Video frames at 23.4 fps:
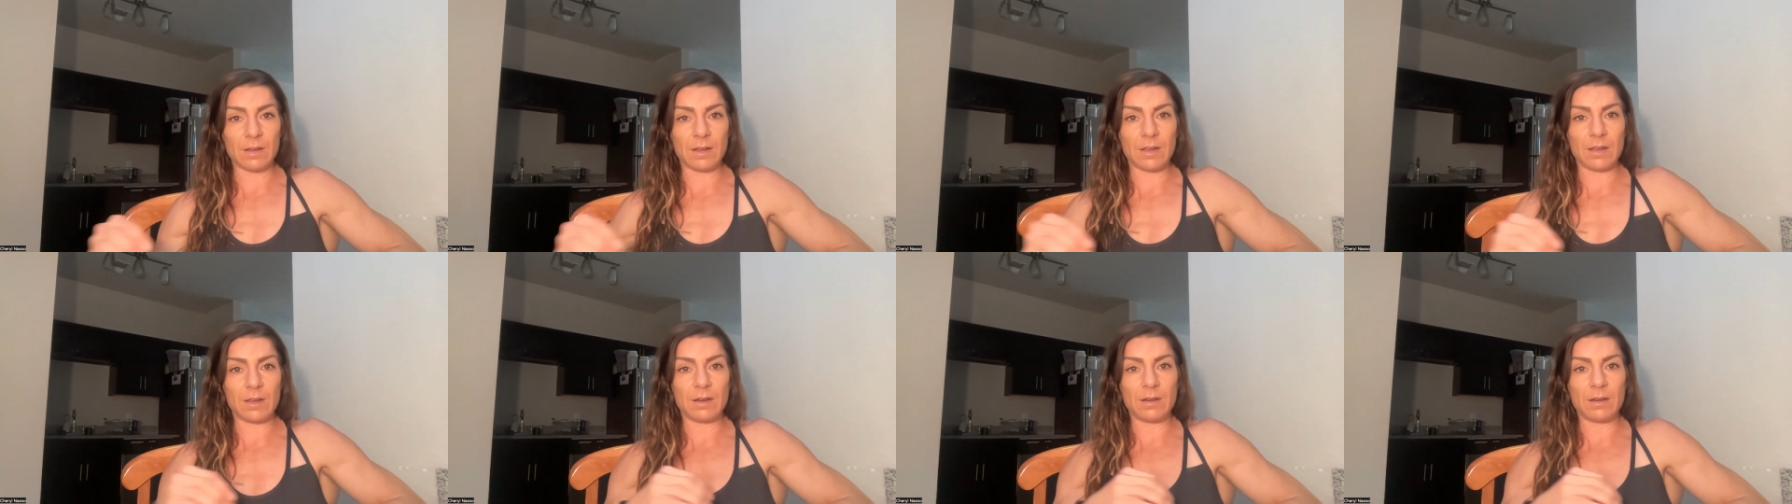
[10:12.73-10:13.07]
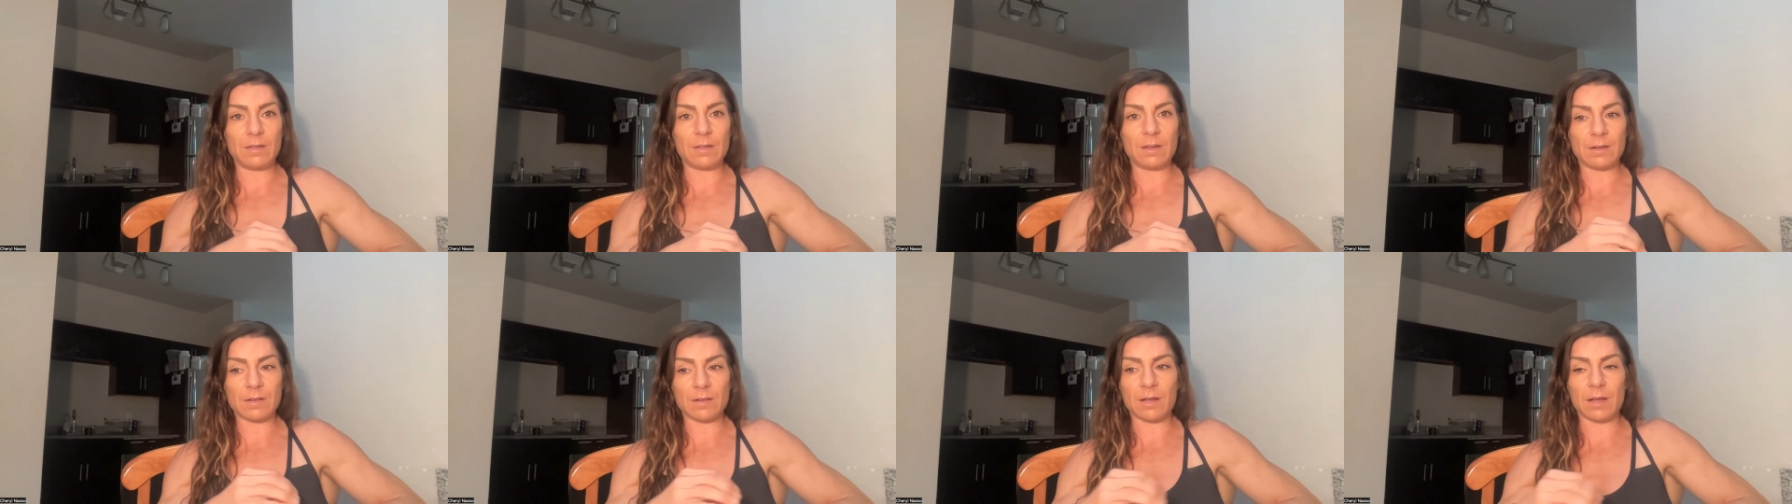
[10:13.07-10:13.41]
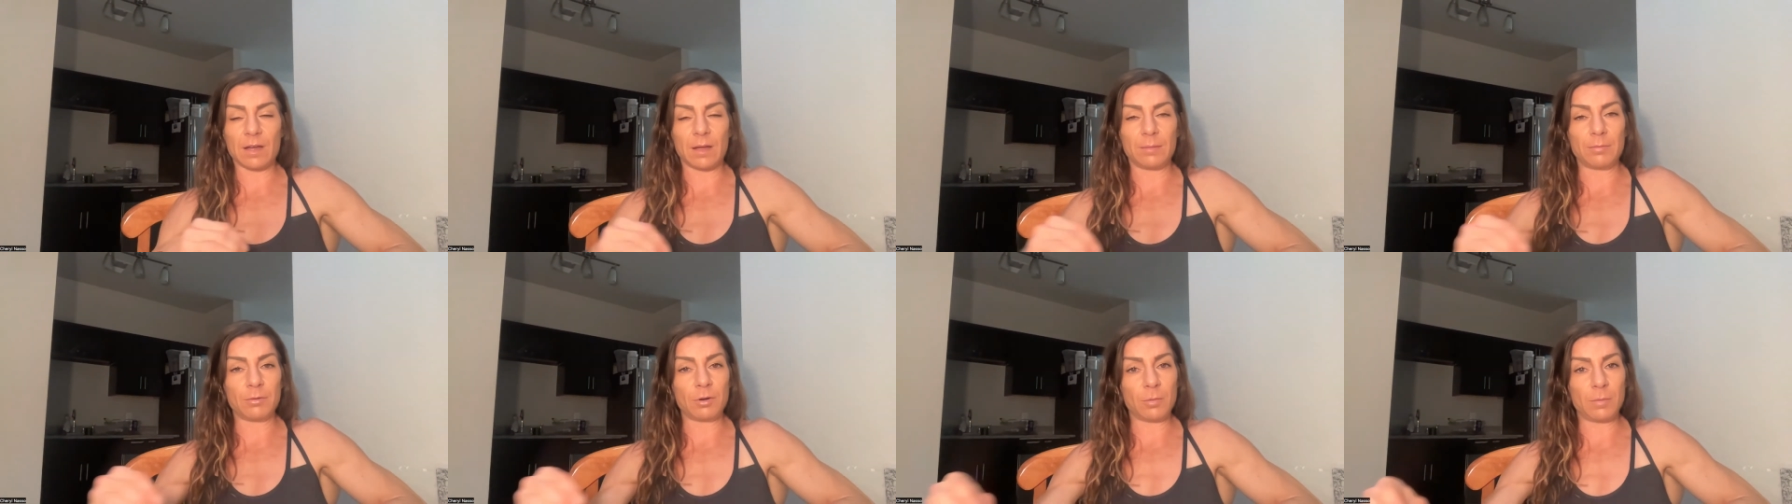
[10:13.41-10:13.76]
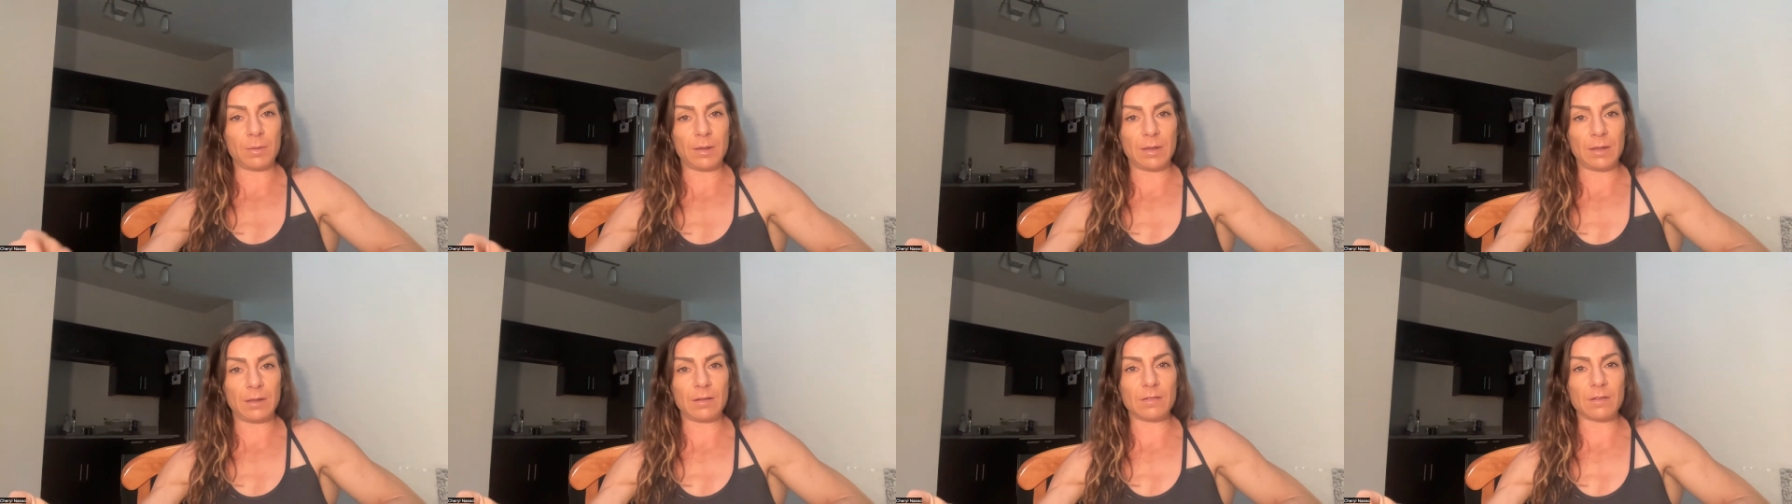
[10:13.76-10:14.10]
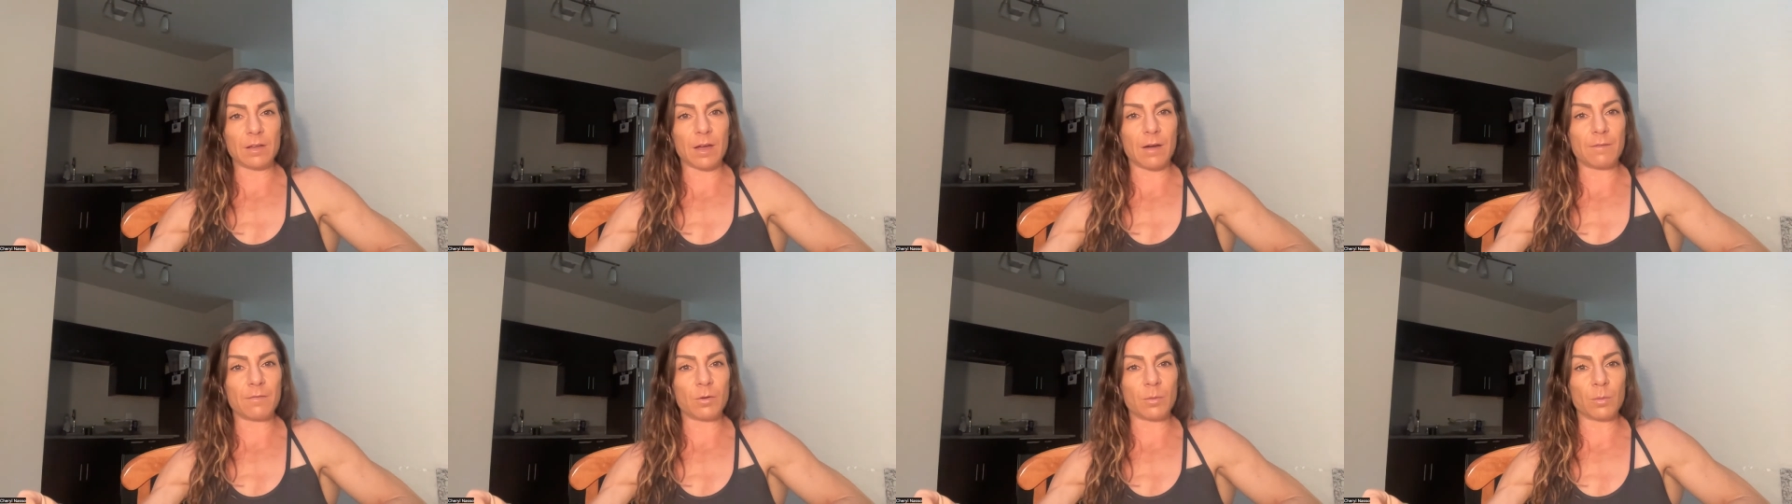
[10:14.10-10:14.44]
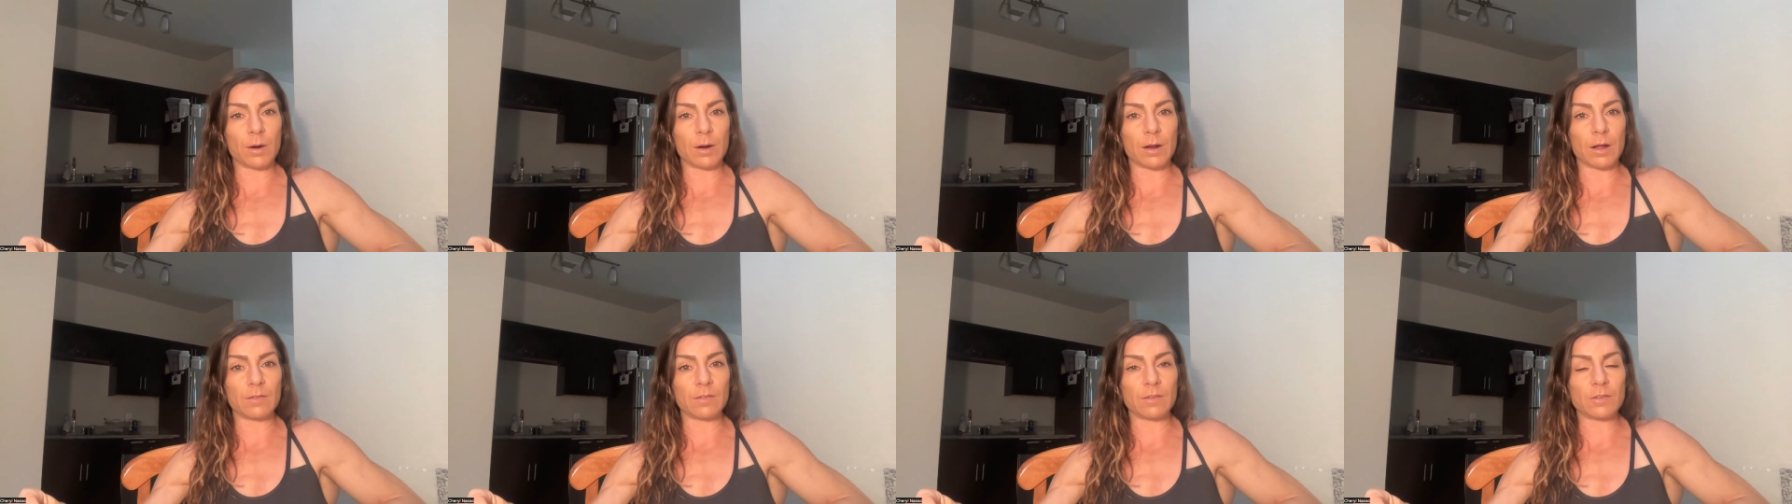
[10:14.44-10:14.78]
in the time domains of the
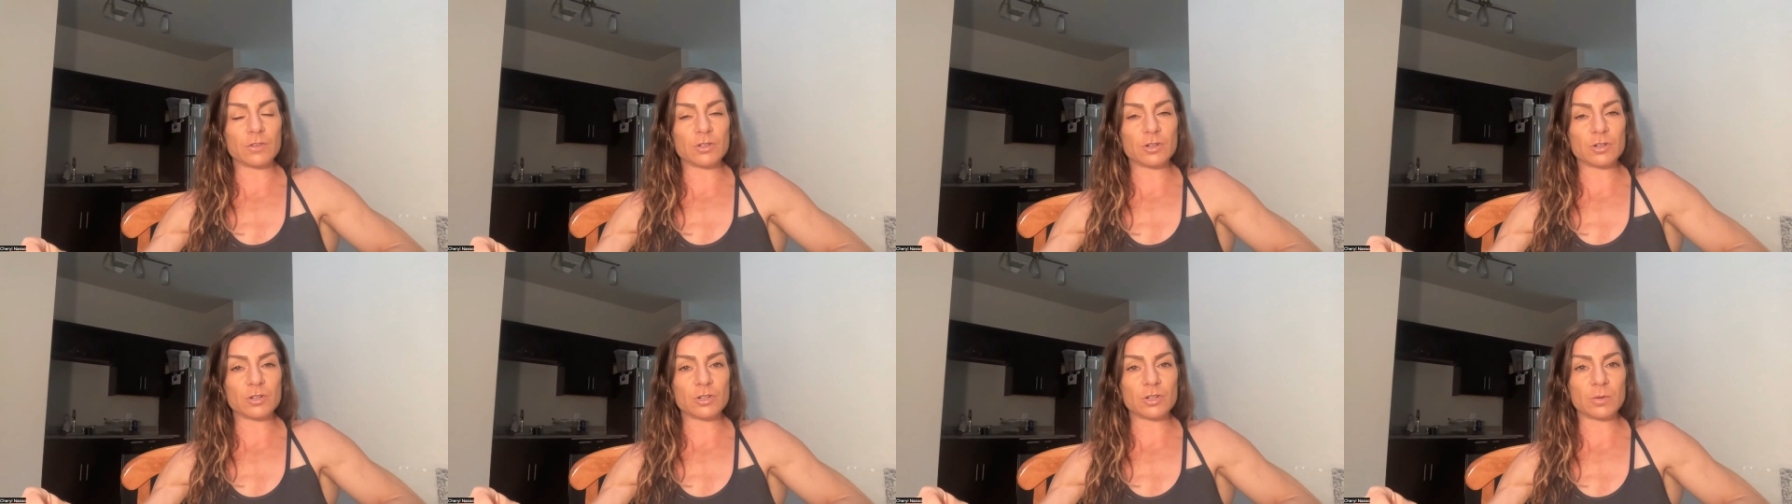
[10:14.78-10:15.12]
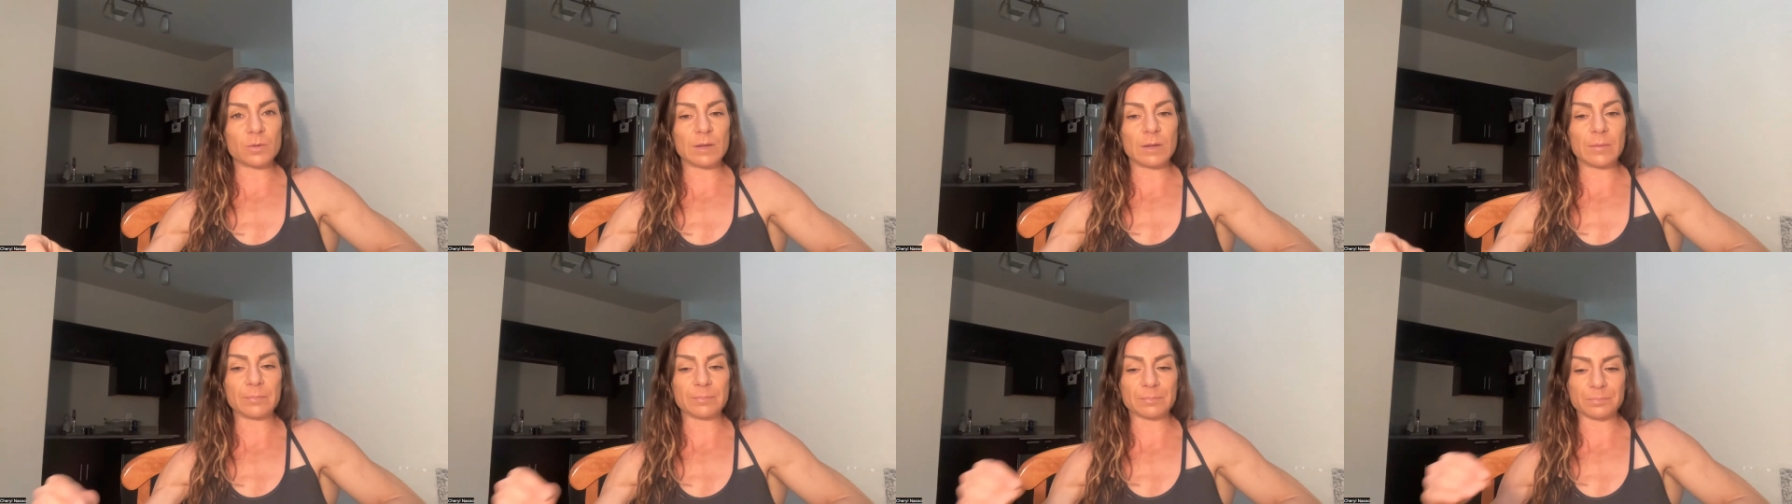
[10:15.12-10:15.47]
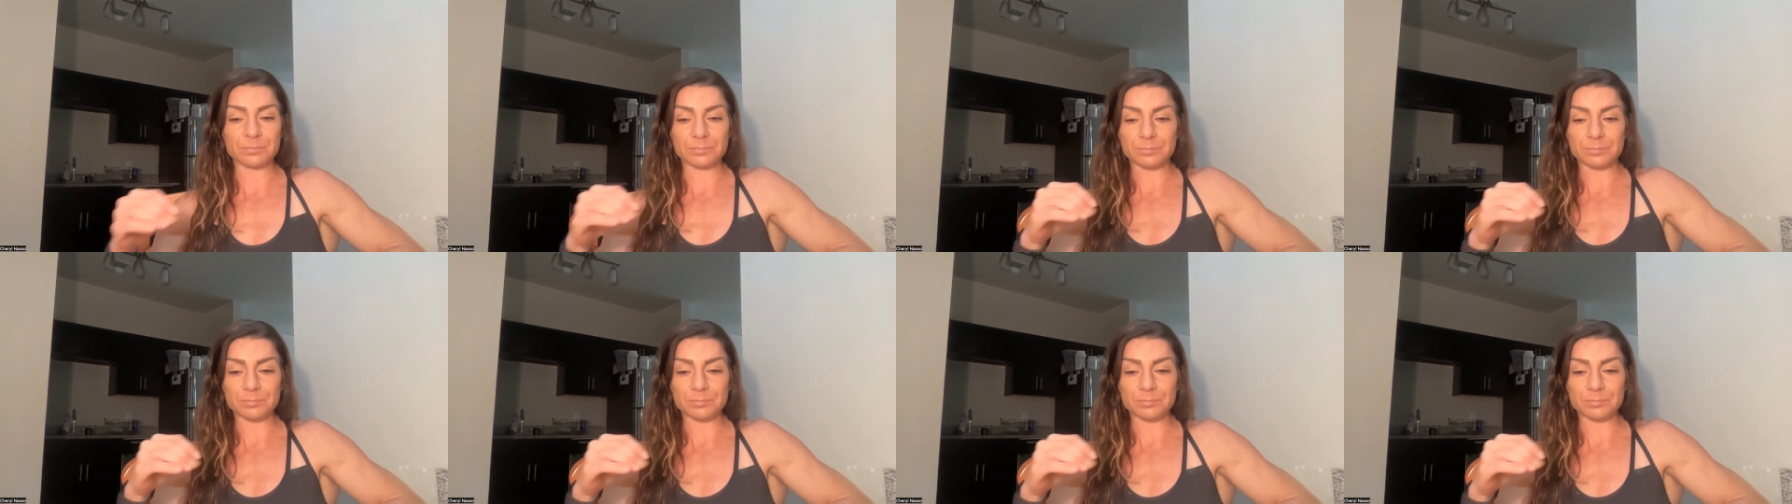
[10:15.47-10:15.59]
workouts that you're doing.